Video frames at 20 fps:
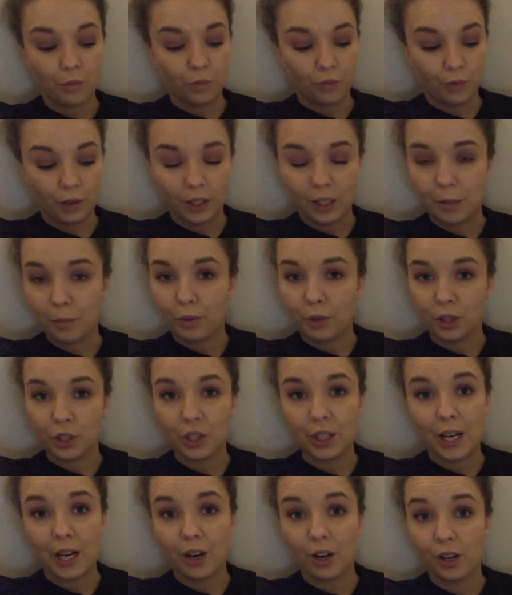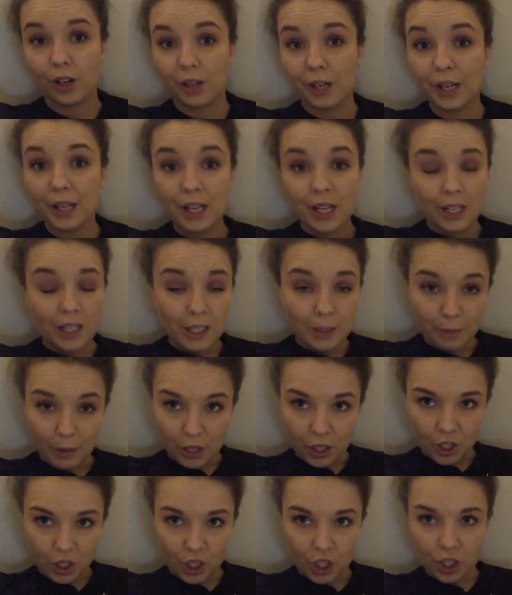really push that hard,
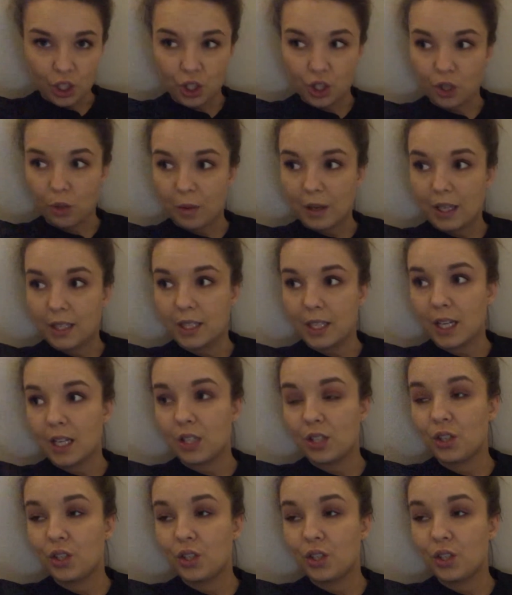especially just 2 weeks in.